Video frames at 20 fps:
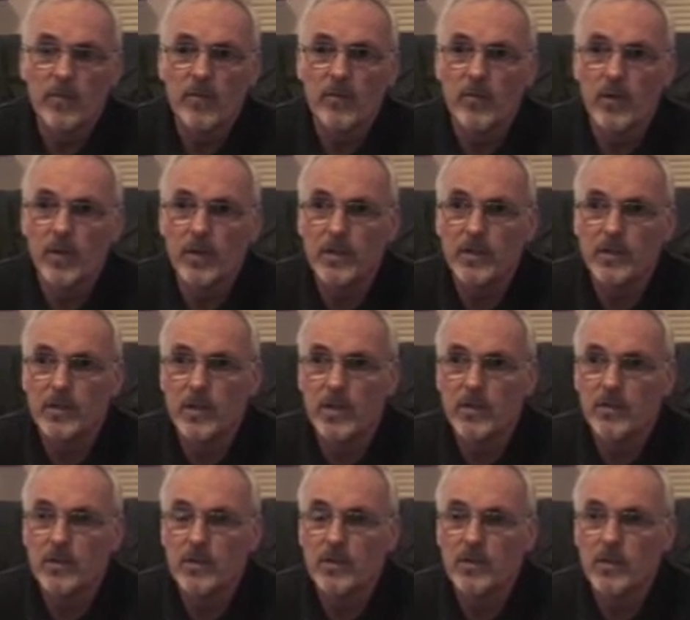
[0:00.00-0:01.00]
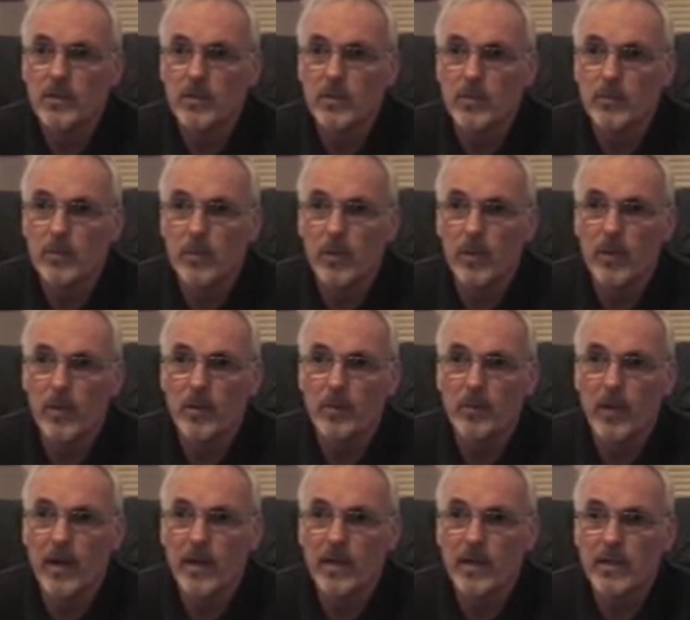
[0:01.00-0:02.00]
ferry service to Boulogne
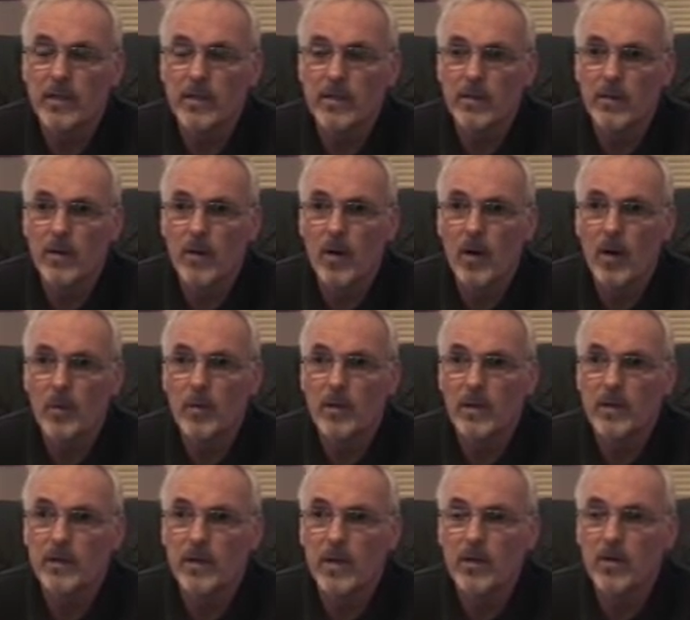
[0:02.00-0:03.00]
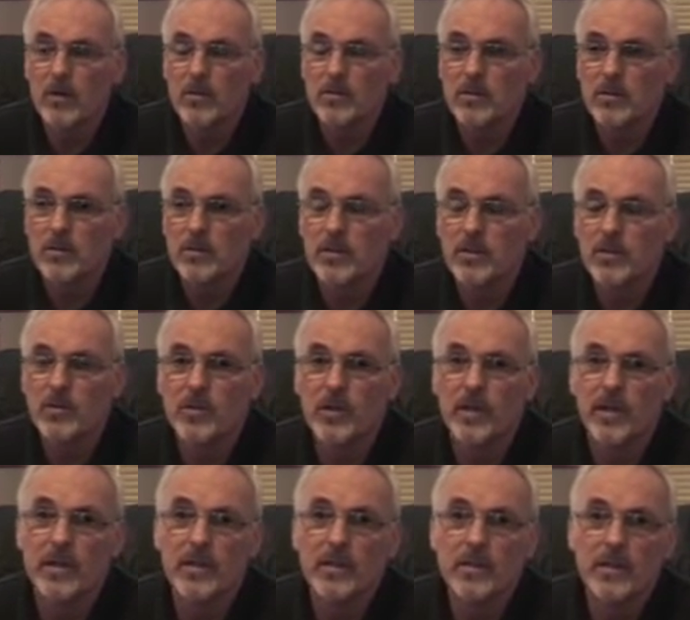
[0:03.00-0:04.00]
back into the harbour, and also the
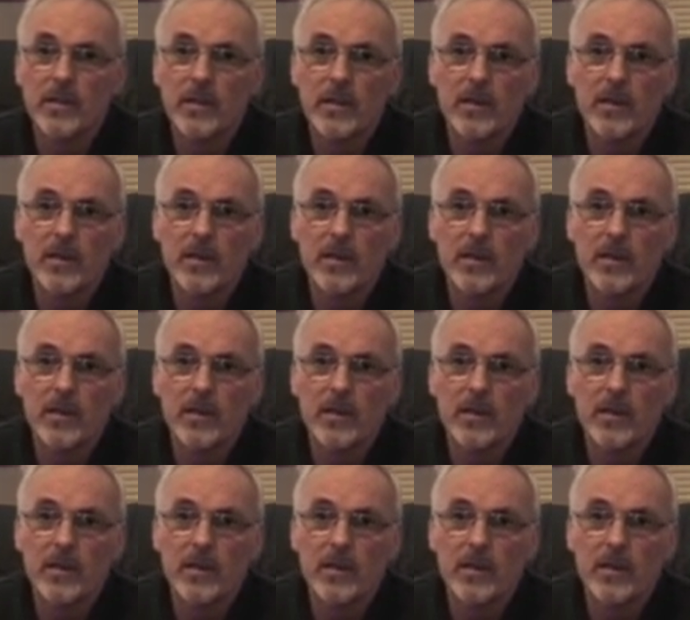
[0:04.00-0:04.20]
train